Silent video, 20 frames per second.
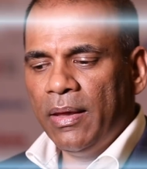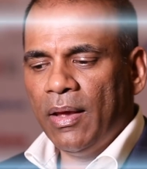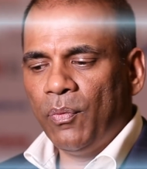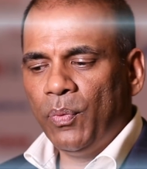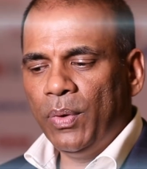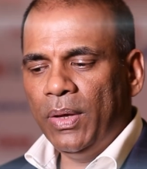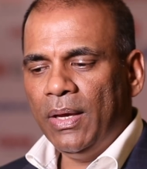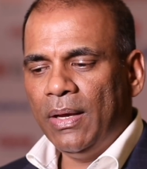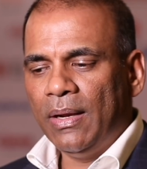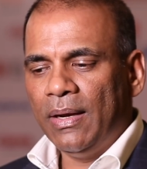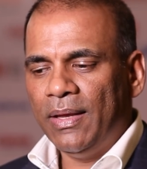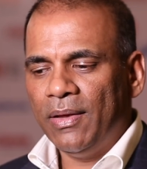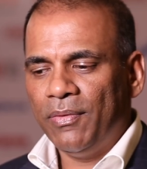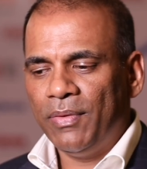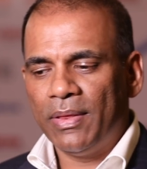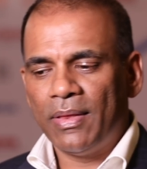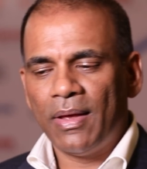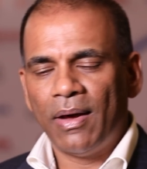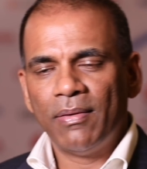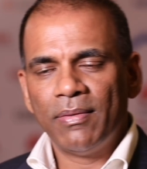Yeah, we clear
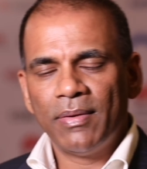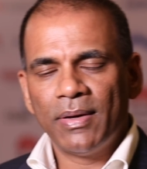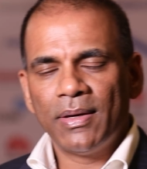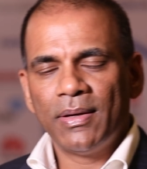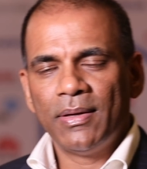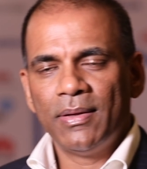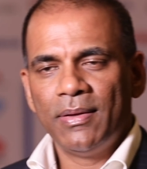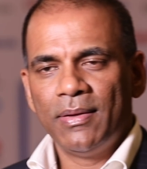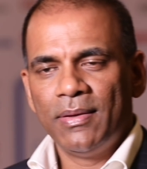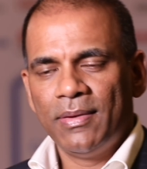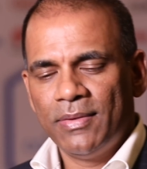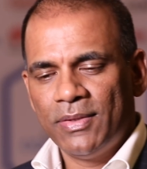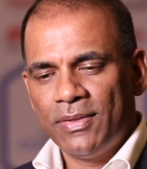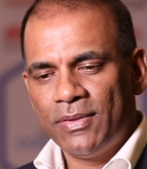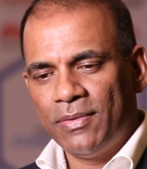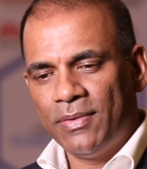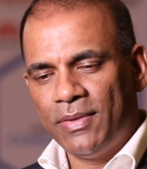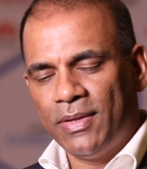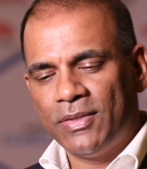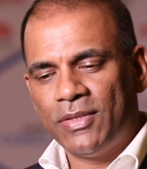with our
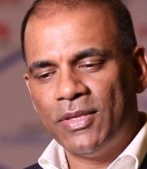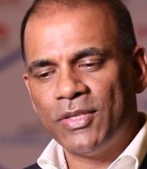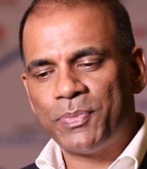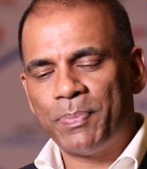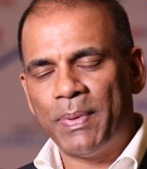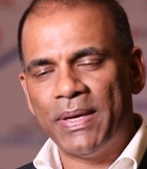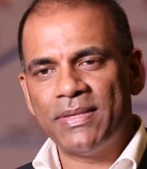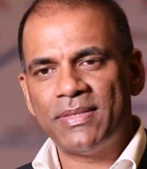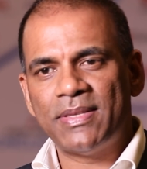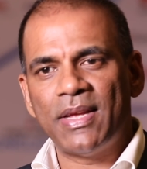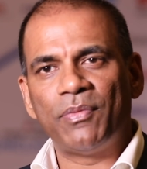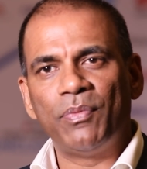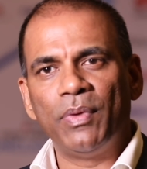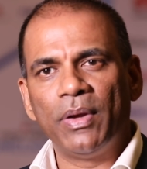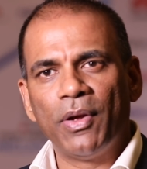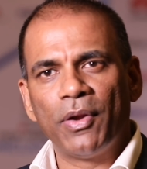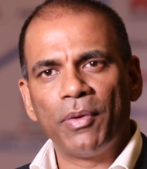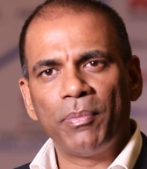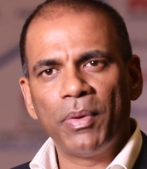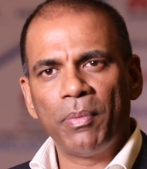the space that
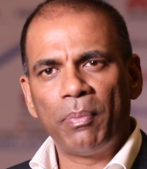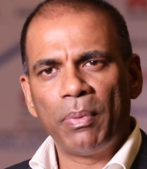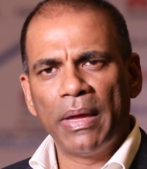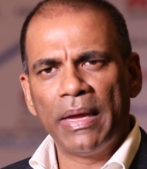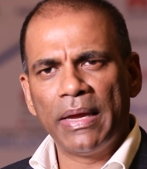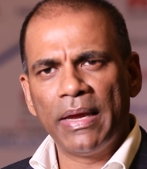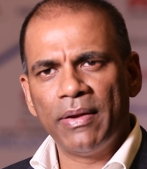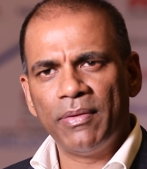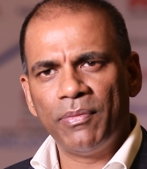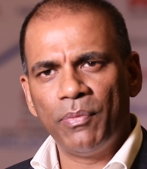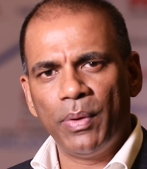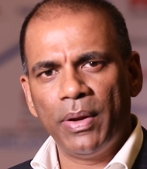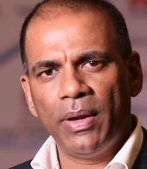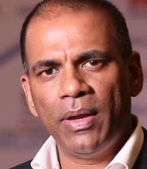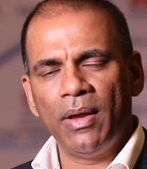we're going to be playing in.